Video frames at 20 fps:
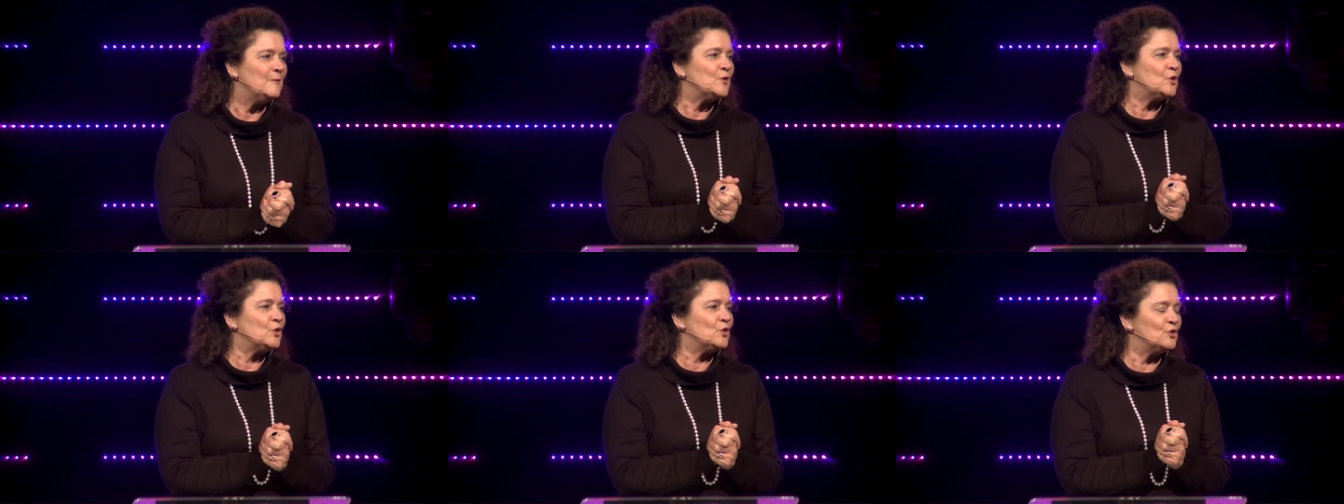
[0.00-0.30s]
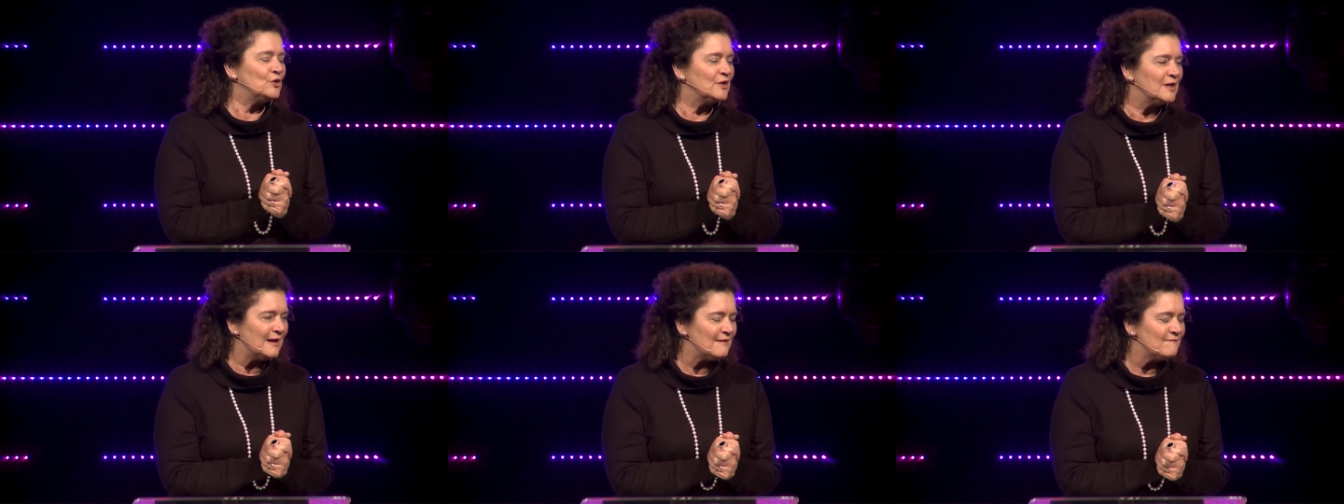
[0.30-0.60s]
who
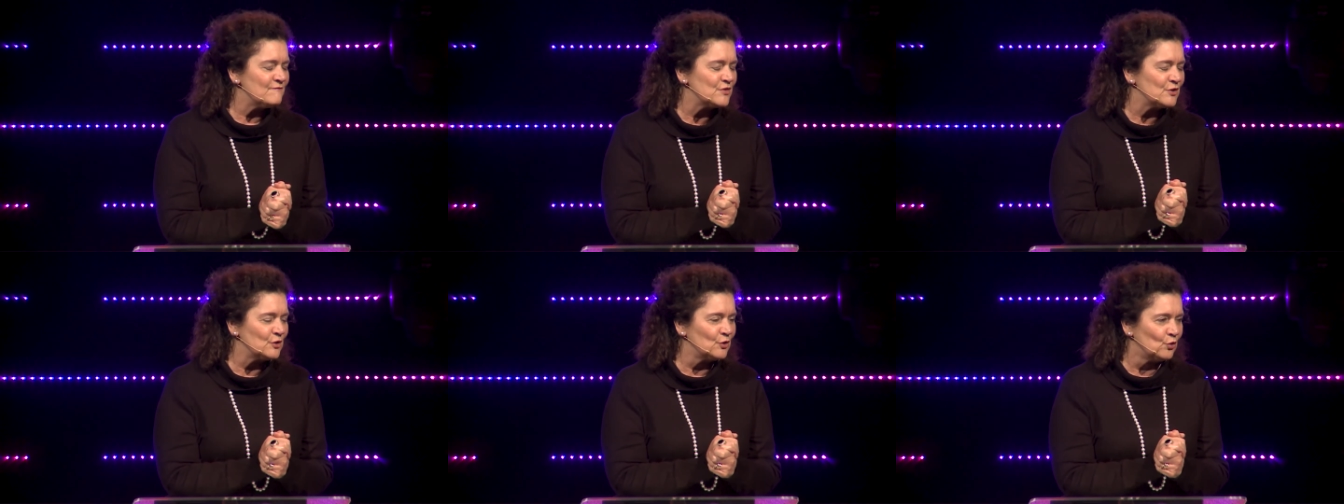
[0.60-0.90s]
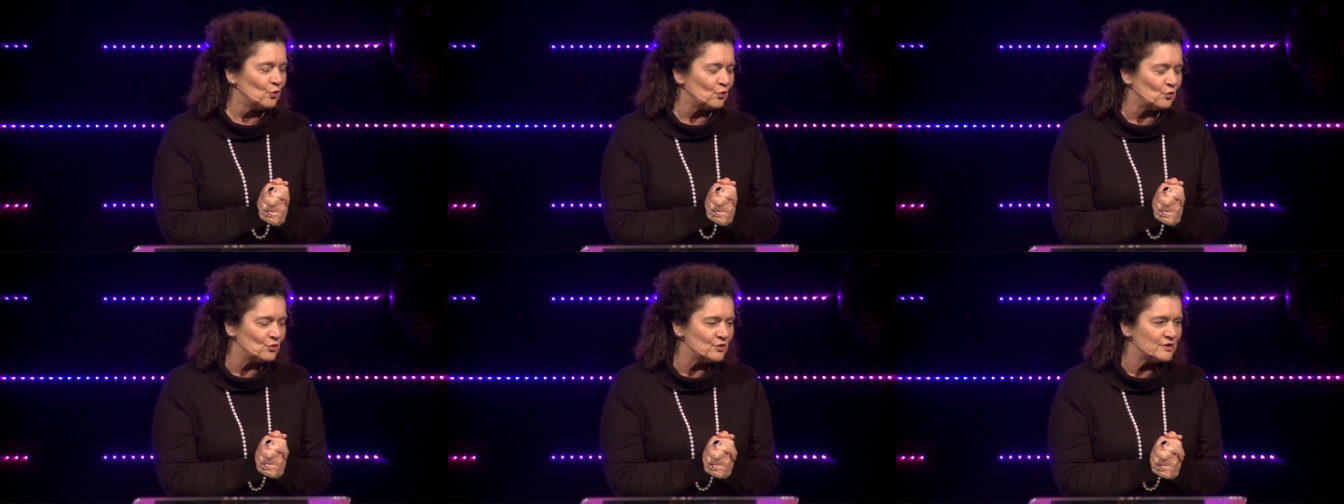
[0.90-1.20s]
love the
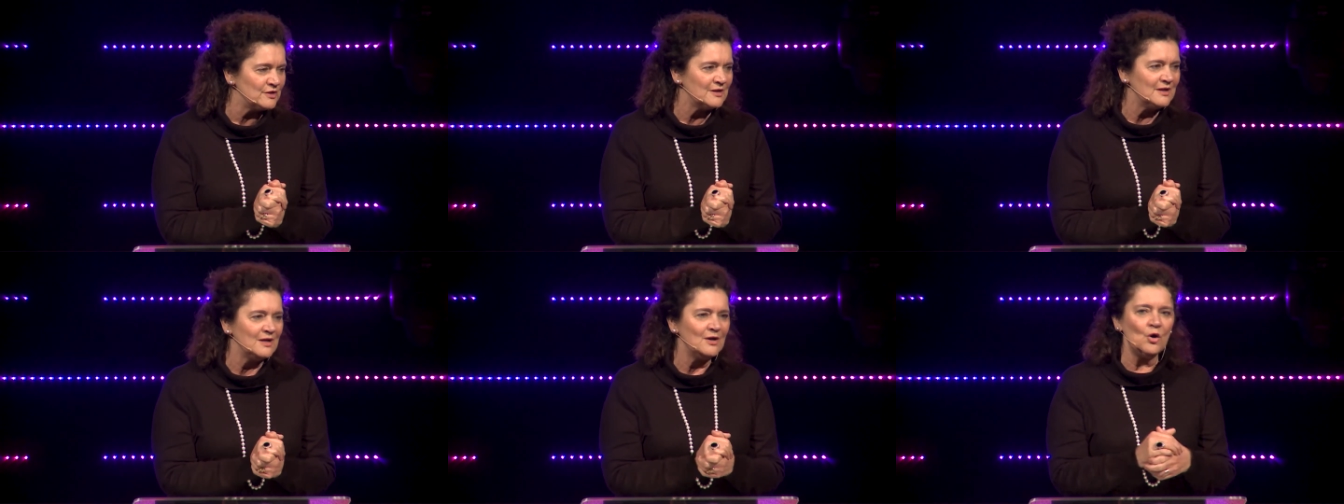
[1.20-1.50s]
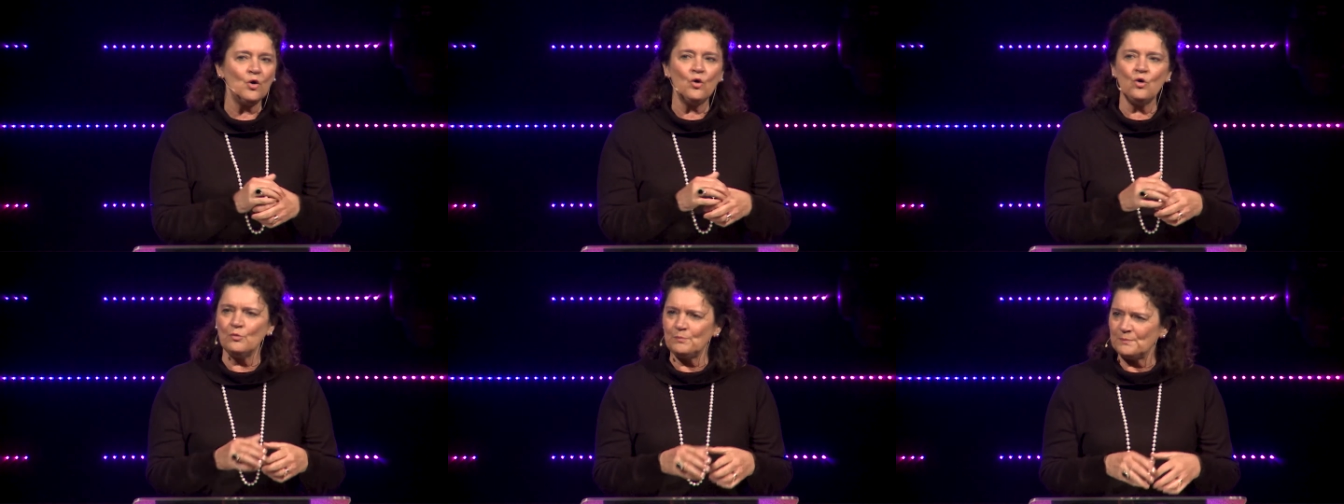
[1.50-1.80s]
Lord
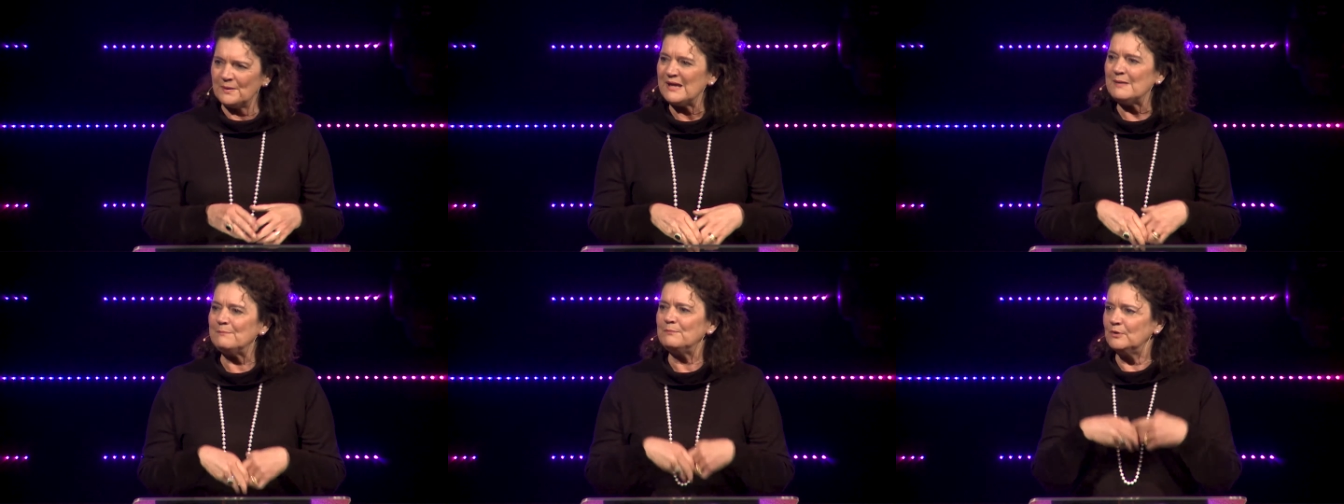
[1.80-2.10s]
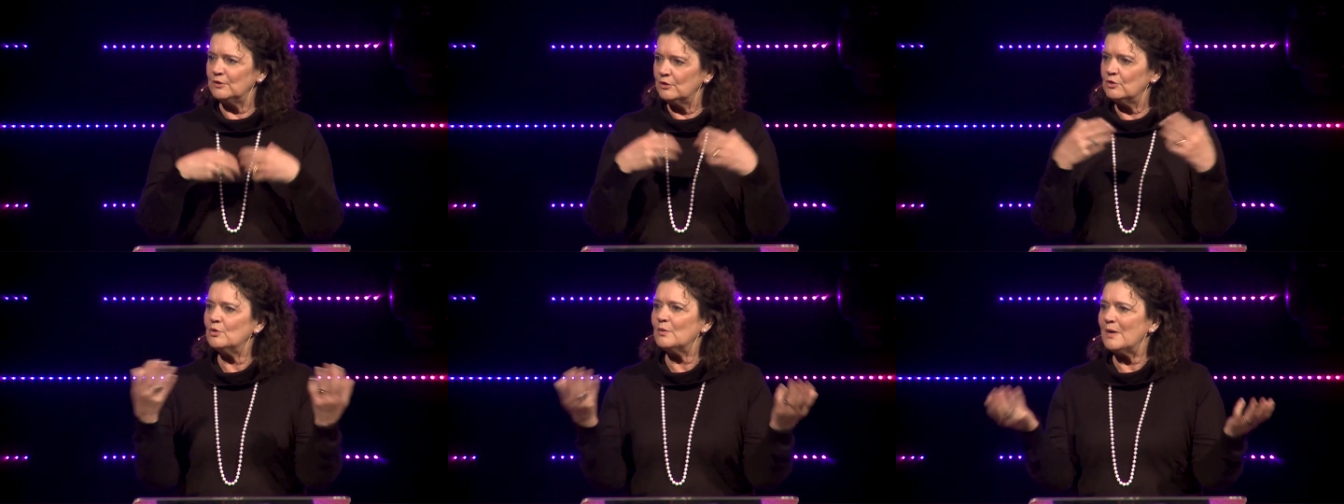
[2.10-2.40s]
or
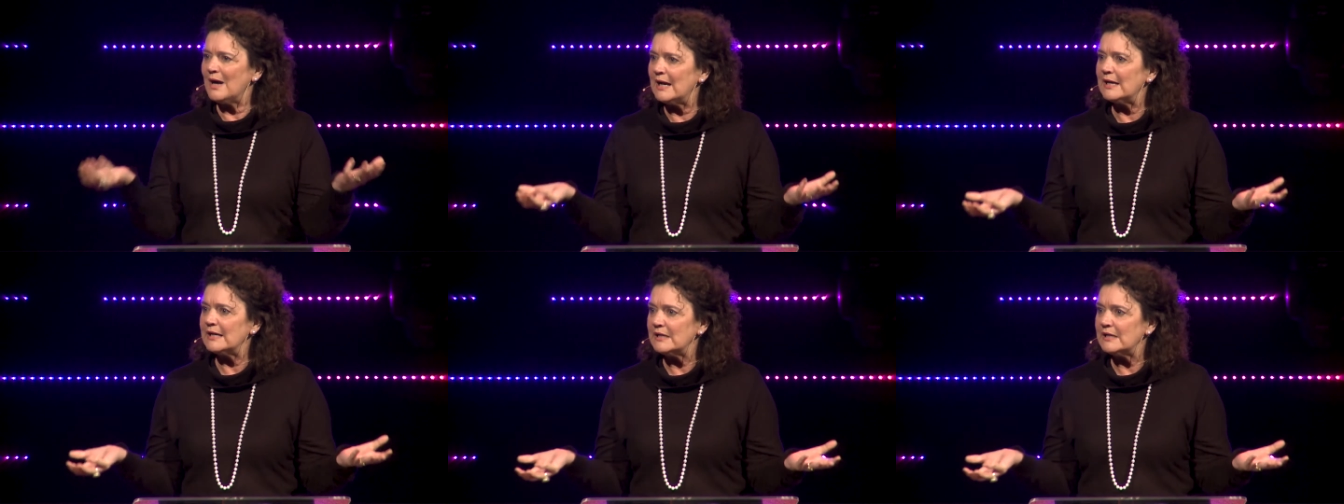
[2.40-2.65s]
people who are